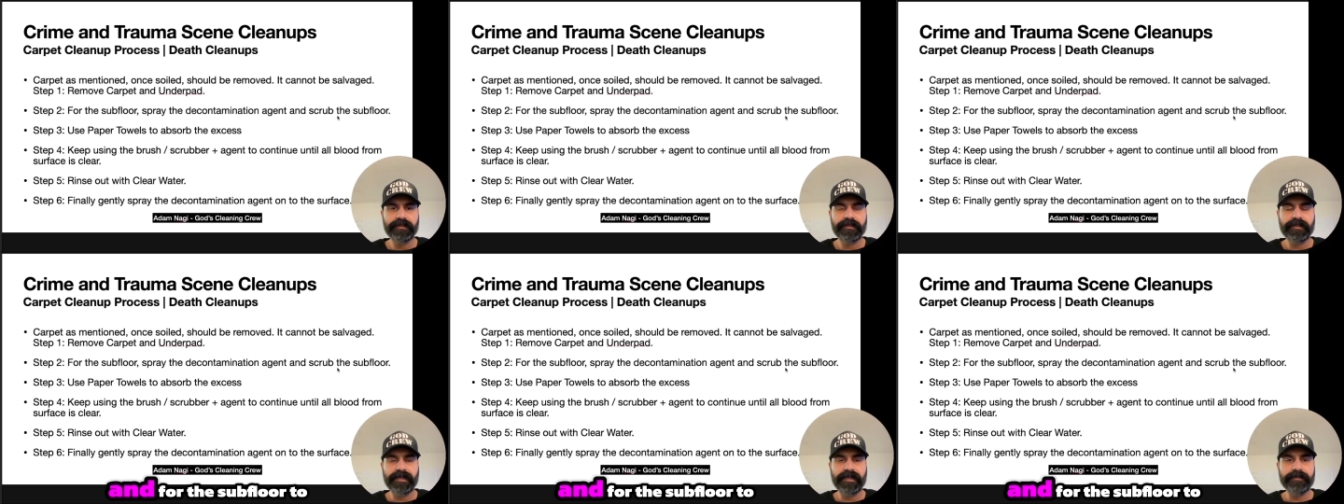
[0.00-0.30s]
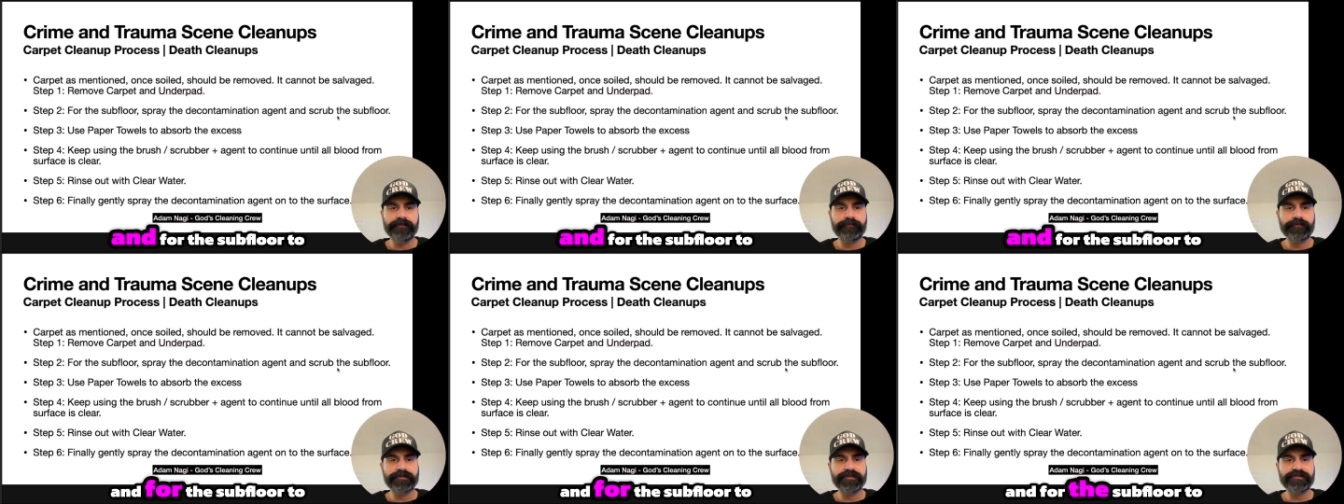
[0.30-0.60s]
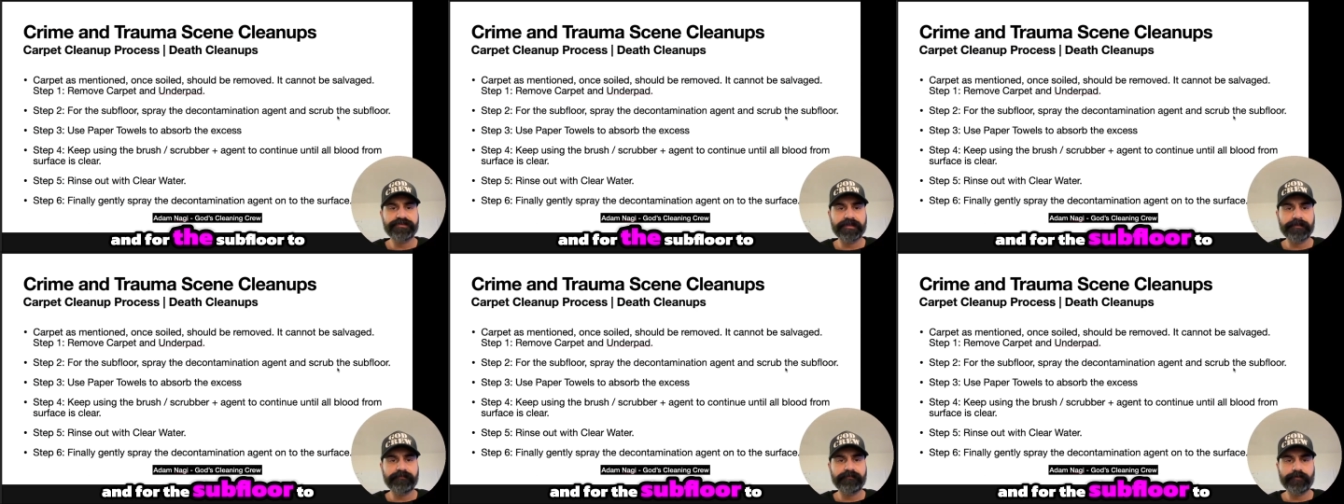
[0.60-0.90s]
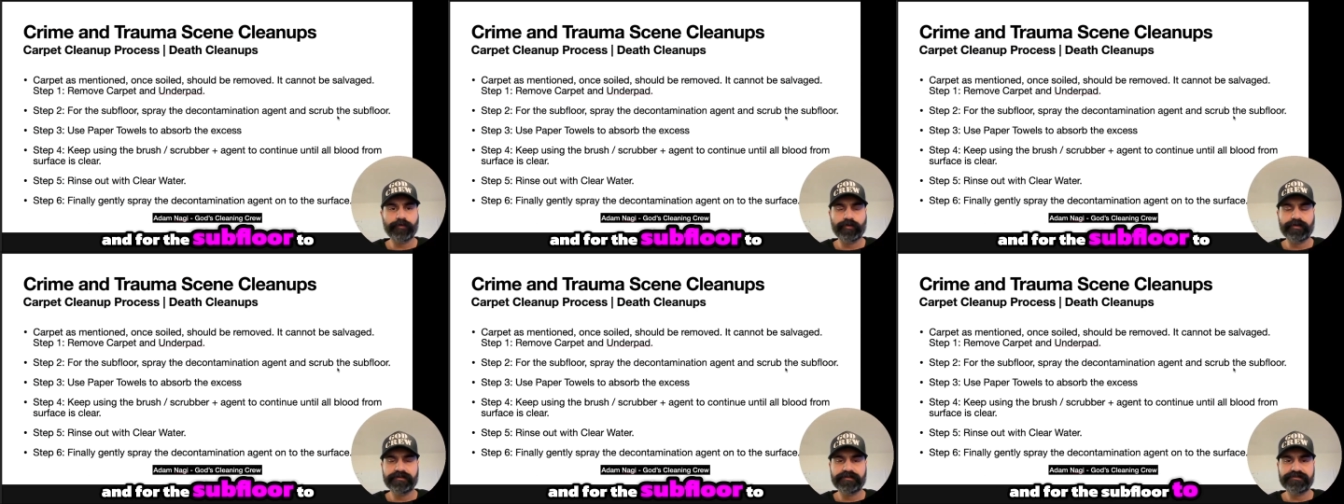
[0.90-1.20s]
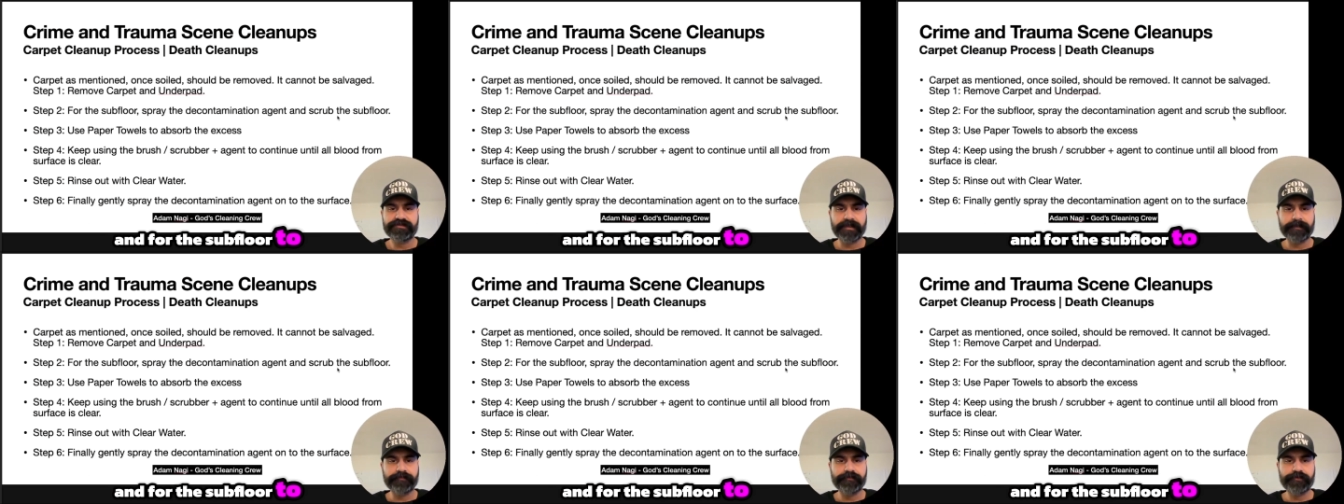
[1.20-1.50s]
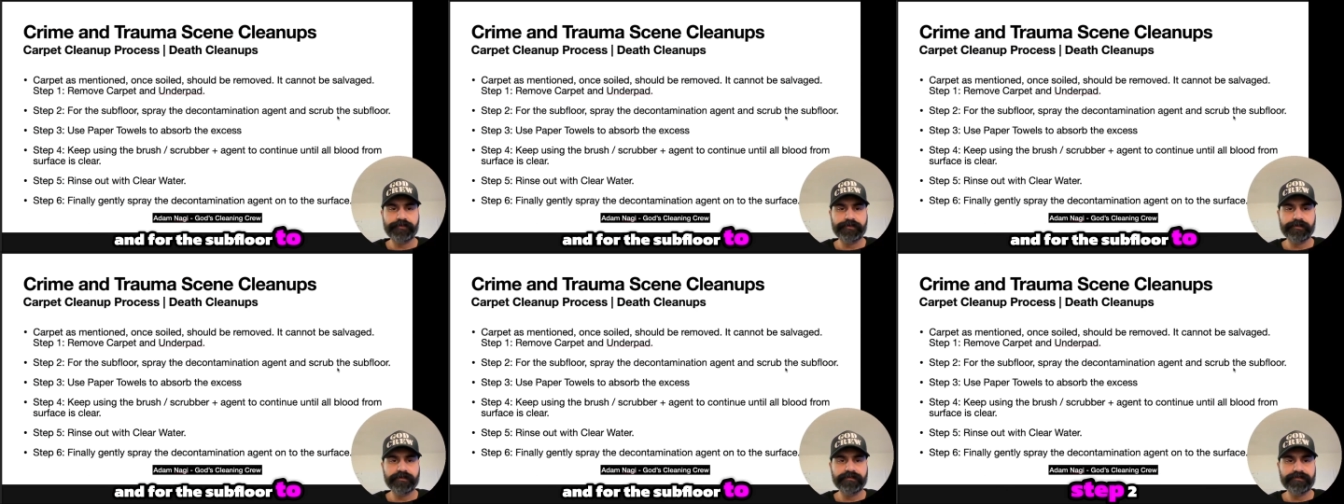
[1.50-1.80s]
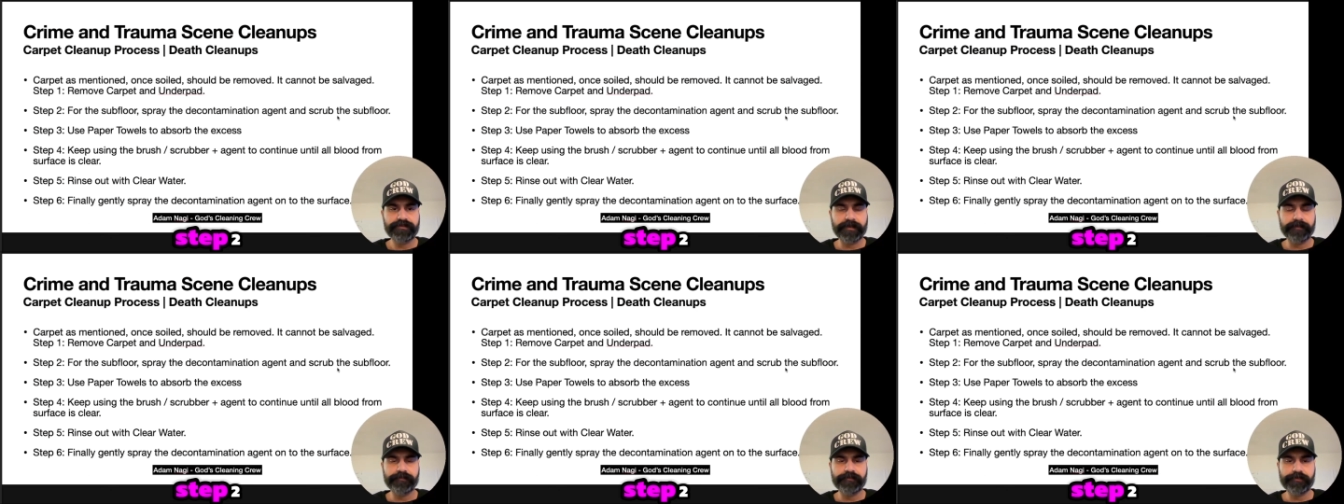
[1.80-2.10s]
And for the subfloor,
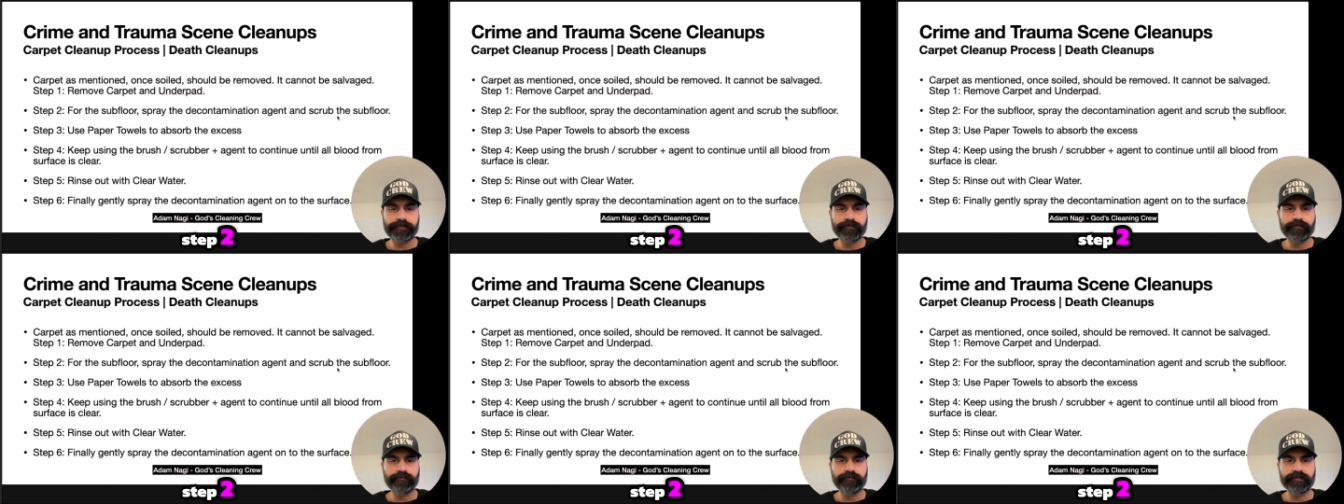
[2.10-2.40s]
step 2,